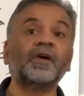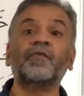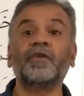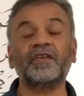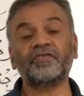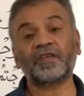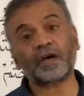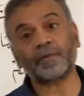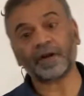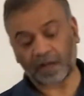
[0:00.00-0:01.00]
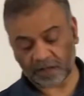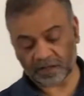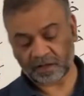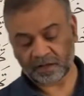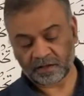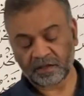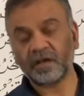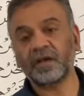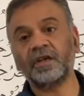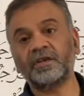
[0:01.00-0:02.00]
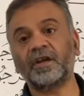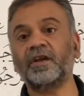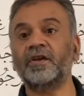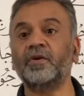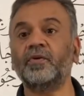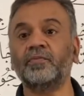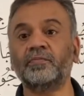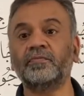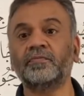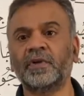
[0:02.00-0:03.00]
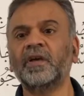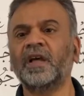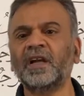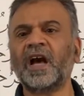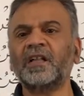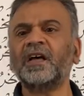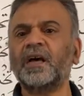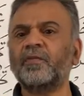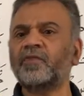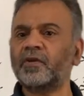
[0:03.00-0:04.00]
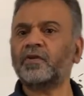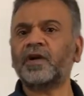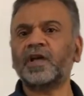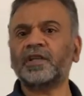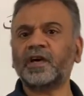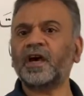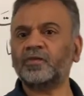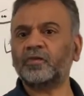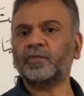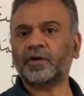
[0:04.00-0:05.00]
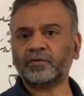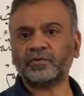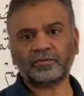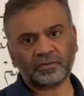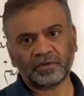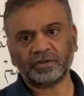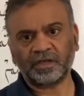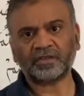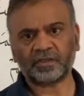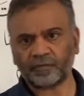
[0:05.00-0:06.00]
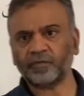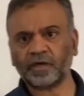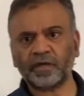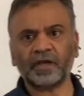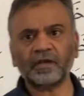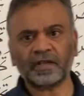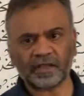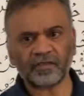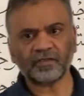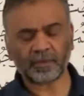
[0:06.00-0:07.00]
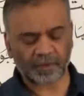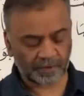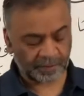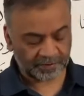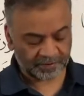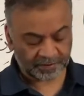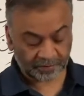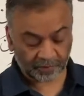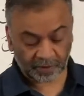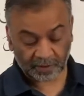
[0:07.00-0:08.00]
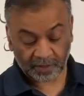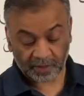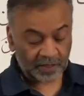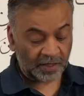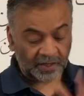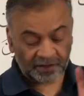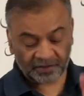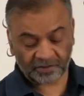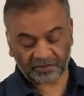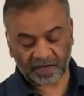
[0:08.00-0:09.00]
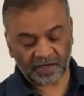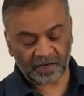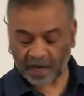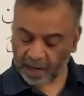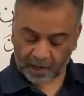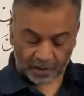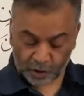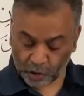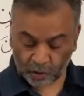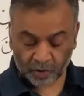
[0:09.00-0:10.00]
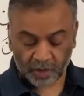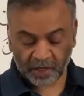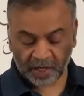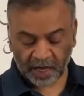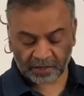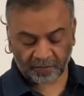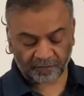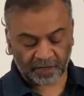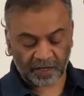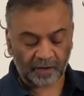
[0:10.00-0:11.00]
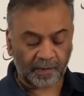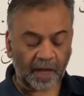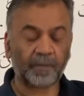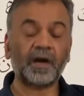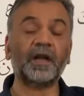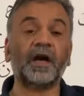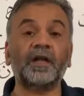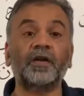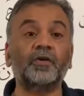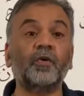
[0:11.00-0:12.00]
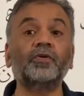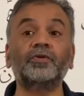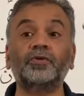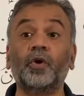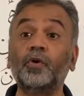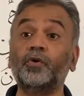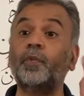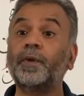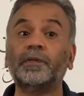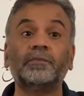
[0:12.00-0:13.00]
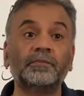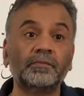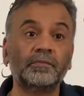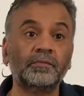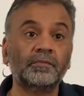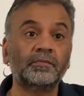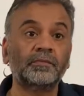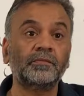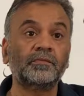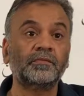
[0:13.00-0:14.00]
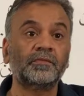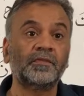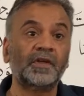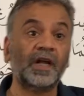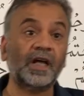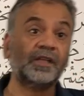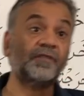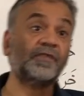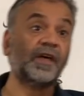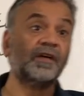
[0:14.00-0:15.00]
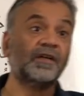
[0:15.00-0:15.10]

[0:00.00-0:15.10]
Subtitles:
Where is the khabar kada? Yarinnu. And kada comes in Quran, yakadul barku yakhtafu, and I think some other places as well. Teacher said la, no, la taftahil baba alana, don't open, la tafta,